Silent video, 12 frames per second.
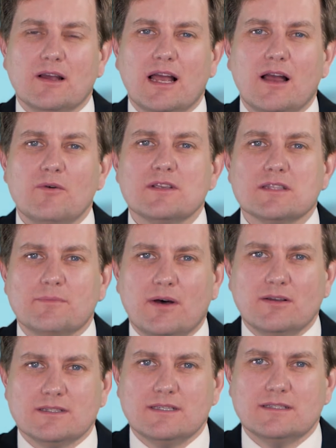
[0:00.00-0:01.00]
How is the
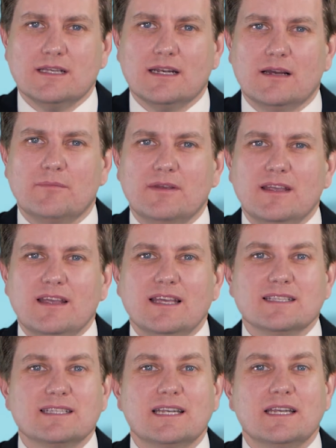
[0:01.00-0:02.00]
policy set up?
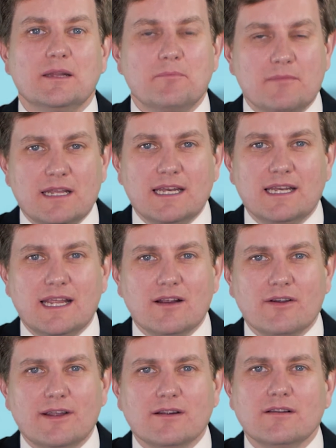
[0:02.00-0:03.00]
Is it an admitted
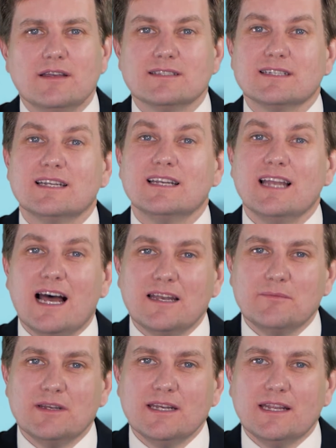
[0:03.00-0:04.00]
carrier? Is it a
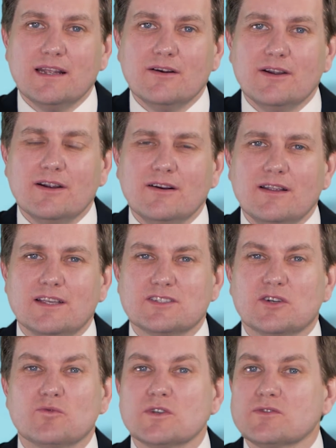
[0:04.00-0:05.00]
non-admitted carrier?
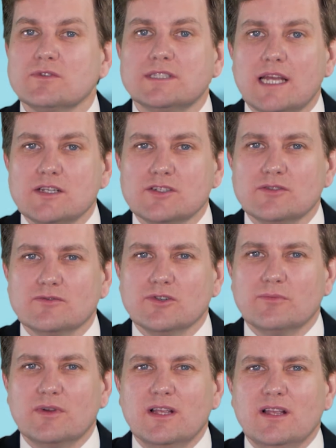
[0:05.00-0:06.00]
Is it a risk retention
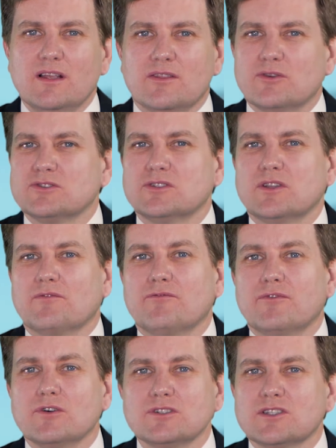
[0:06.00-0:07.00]
group? Those are the
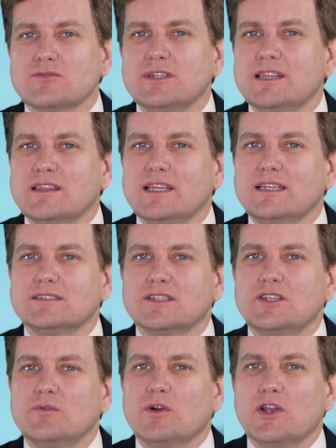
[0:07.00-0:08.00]
first three things
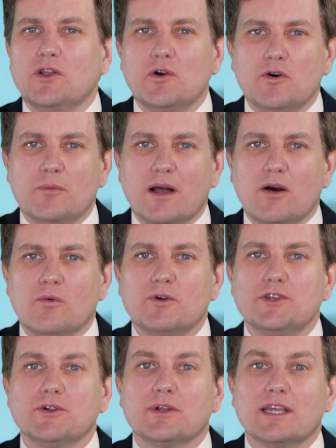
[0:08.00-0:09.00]
that you want to know about
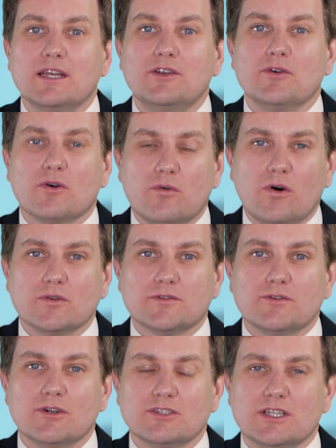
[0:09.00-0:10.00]
when you're getting your
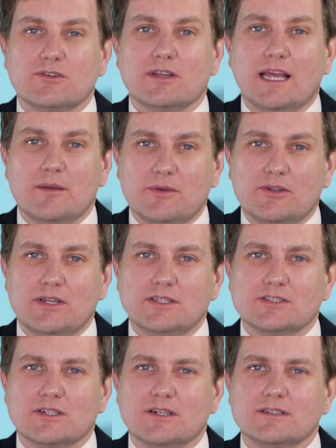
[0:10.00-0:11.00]
quotes for your general liability
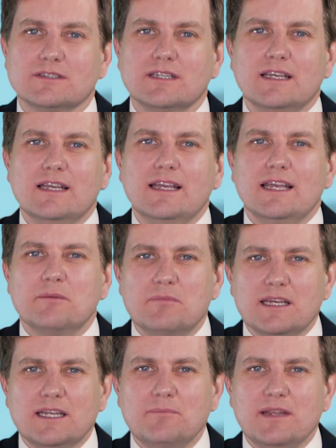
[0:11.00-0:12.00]
insurance.
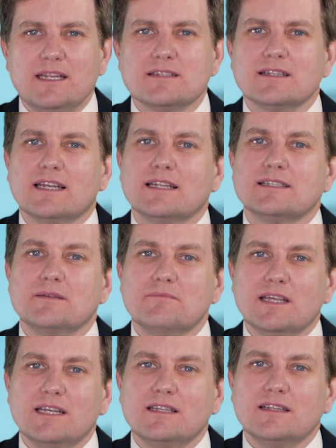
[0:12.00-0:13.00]
Admitted means that it's
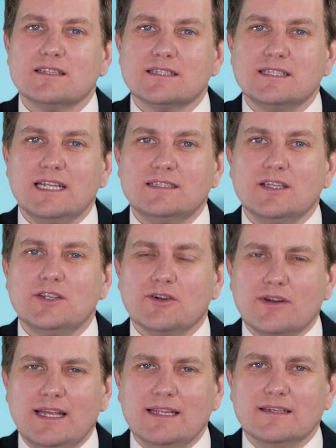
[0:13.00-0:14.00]
admitted in the state that
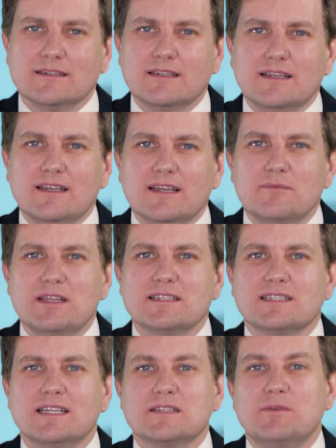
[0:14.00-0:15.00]
you're in. It
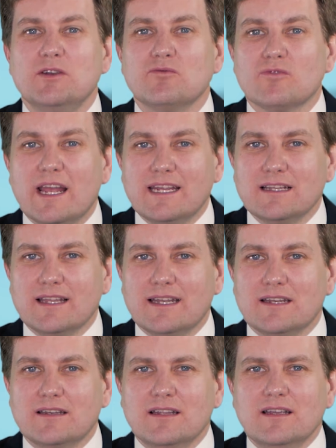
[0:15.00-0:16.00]
means that it's being
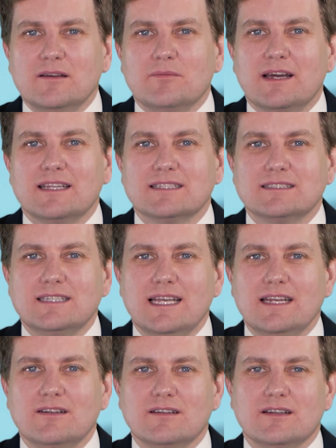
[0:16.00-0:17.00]
regulated by the
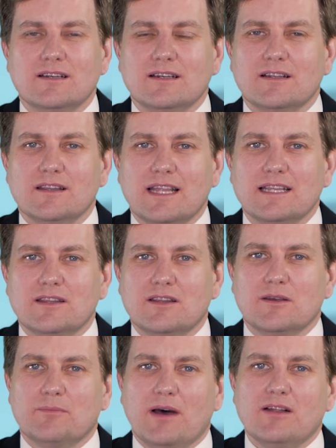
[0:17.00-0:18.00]
state that
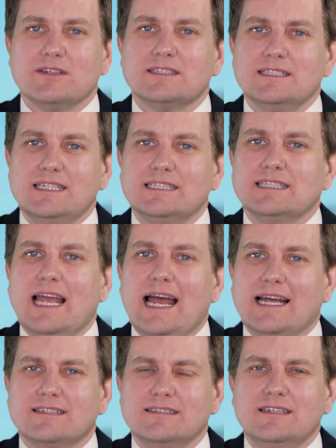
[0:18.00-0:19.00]
the policy is
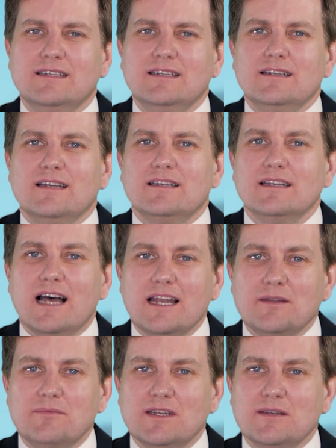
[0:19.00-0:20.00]
at.
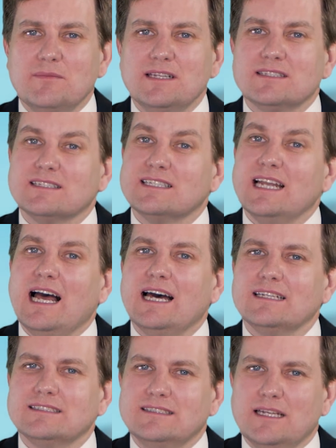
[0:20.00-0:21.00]
Non-admitted means it's an
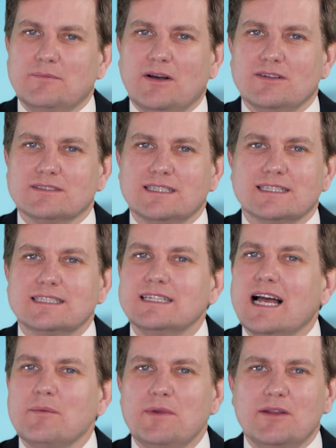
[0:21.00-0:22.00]
out-of-state policy. It's
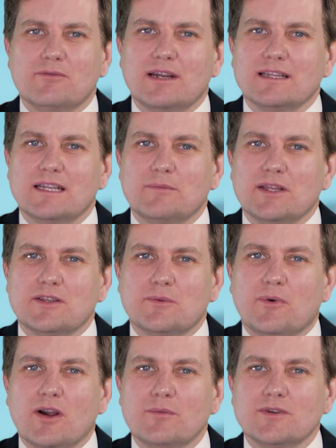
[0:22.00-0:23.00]
not being regulated by the
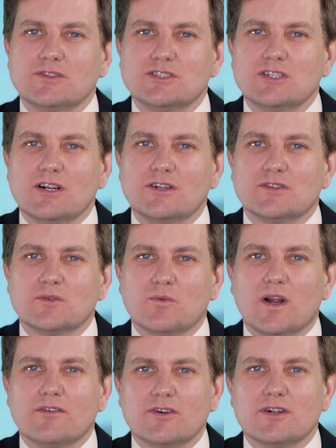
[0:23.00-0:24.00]
Department of Insurance
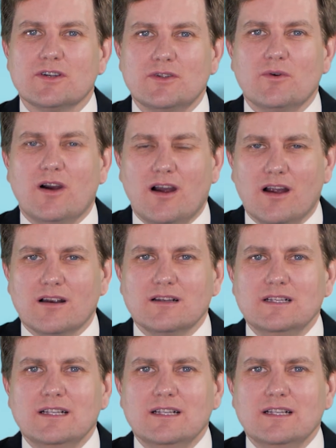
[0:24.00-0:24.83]
wherever you are.